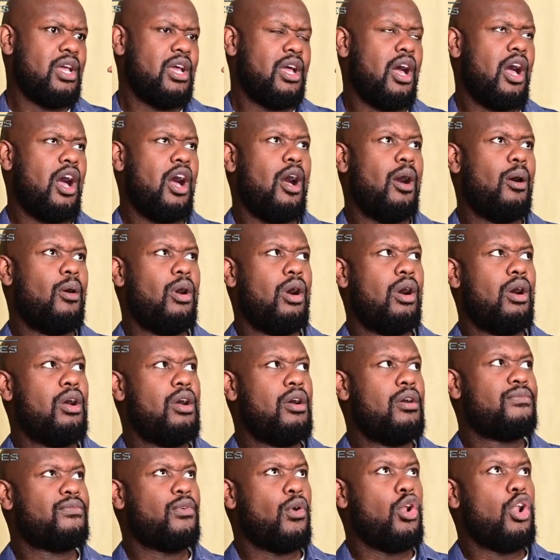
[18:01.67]
uh, uh,
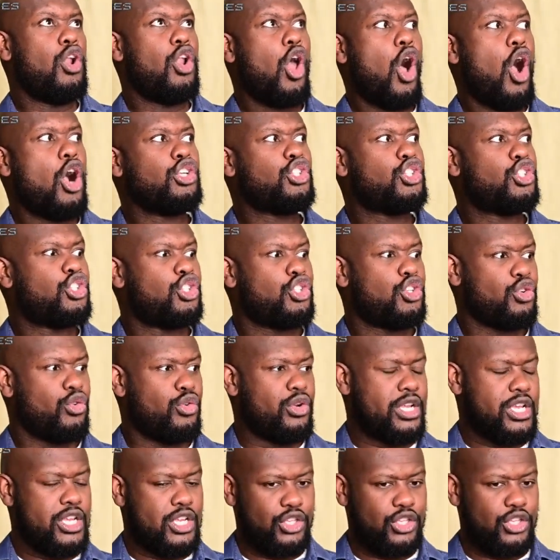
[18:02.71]
for large trees